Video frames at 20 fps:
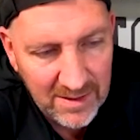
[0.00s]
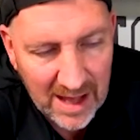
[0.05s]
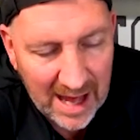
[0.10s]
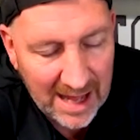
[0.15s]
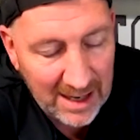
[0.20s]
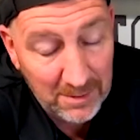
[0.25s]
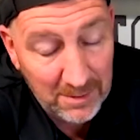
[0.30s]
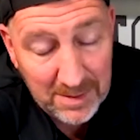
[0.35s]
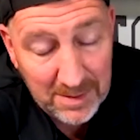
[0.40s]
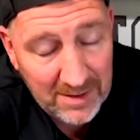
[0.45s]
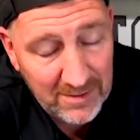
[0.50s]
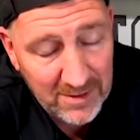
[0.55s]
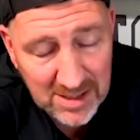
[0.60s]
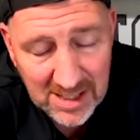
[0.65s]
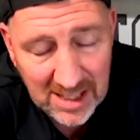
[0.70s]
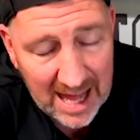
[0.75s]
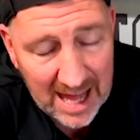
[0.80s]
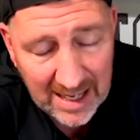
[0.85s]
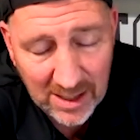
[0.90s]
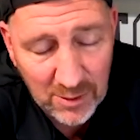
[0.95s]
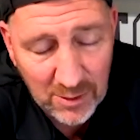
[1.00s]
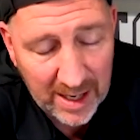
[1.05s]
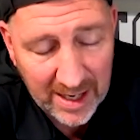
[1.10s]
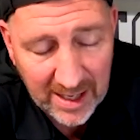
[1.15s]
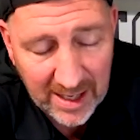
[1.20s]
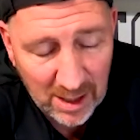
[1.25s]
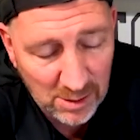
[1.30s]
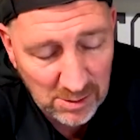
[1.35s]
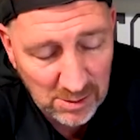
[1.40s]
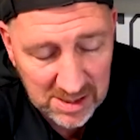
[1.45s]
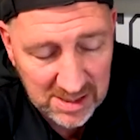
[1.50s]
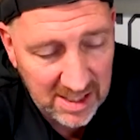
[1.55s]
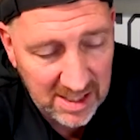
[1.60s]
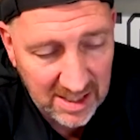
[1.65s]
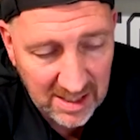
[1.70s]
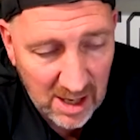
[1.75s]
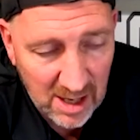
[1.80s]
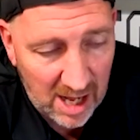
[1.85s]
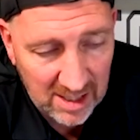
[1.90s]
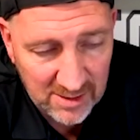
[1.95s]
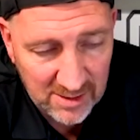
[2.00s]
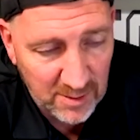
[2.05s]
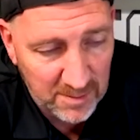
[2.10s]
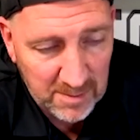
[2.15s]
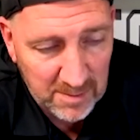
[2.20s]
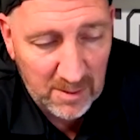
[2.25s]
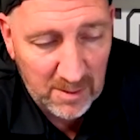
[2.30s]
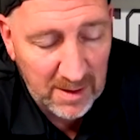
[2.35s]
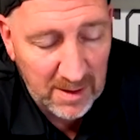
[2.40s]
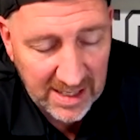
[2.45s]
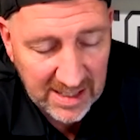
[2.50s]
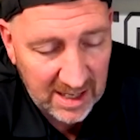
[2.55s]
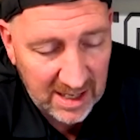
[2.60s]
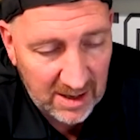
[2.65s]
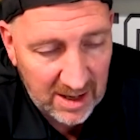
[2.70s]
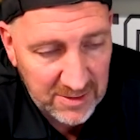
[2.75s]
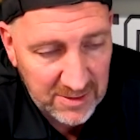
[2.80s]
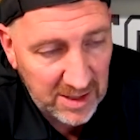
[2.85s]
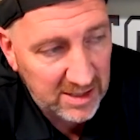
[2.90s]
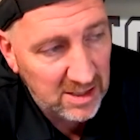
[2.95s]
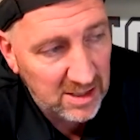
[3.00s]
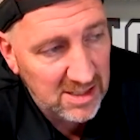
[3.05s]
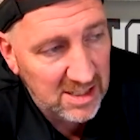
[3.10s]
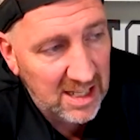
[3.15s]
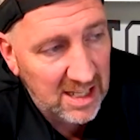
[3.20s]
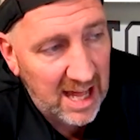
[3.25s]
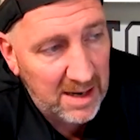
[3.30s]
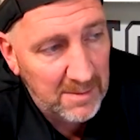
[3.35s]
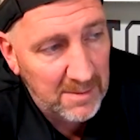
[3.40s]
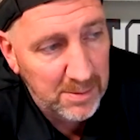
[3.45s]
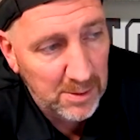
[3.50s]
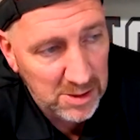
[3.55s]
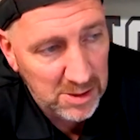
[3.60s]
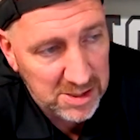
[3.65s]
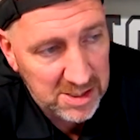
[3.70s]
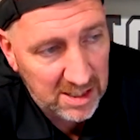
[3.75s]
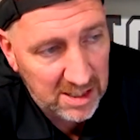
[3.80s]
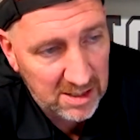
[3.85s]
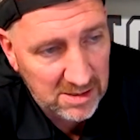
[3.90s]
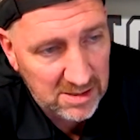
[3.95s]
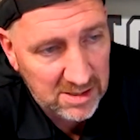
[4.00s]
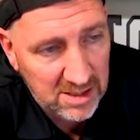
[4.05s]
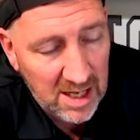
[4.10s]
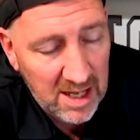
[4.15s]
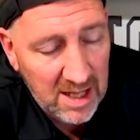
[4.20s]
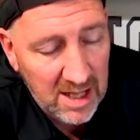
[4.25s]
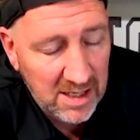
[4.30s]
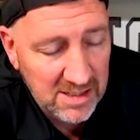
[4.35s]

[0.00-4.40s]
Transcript: believe there's a lot of great coaches in college football right now. I think there's a lot of bullshitters. There's a